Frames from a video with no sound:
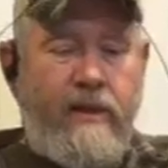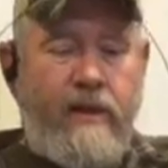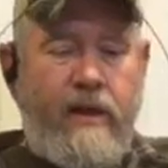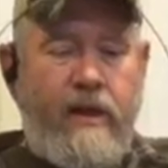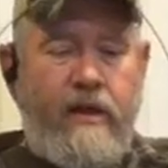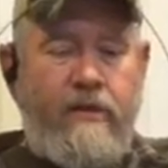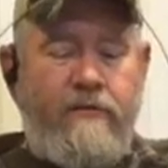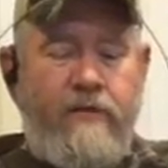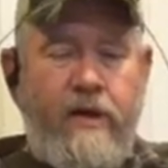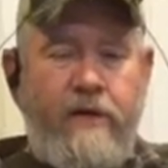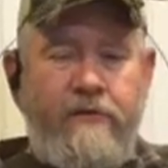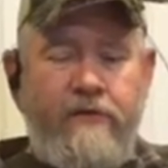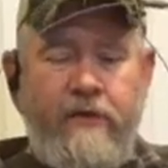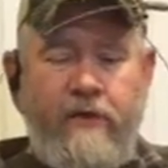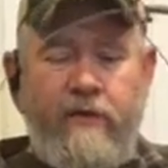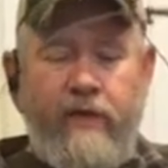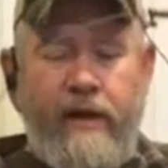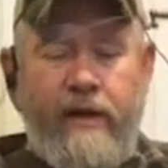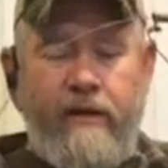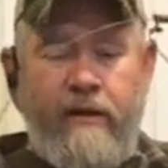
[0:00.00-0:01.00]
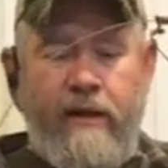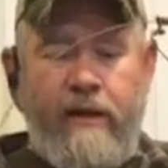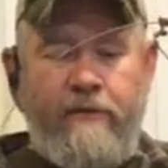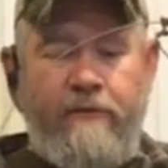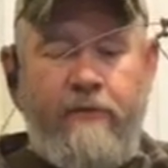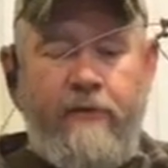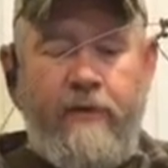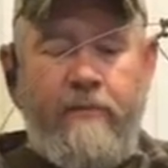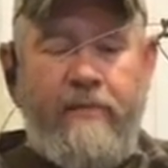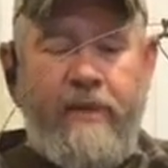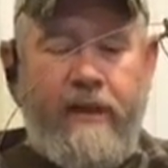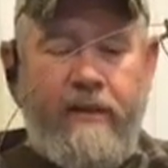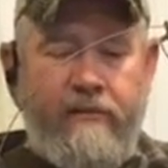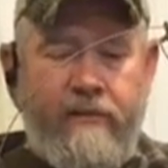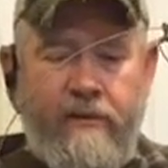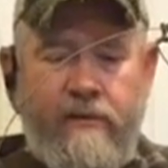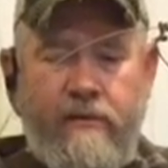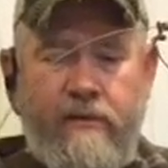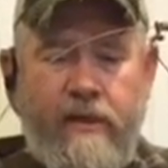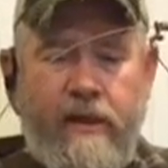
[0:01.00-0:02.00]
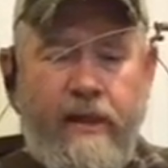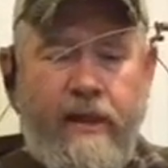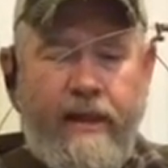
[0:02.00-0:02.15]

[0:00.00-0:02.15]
off the ground, like for a beaver,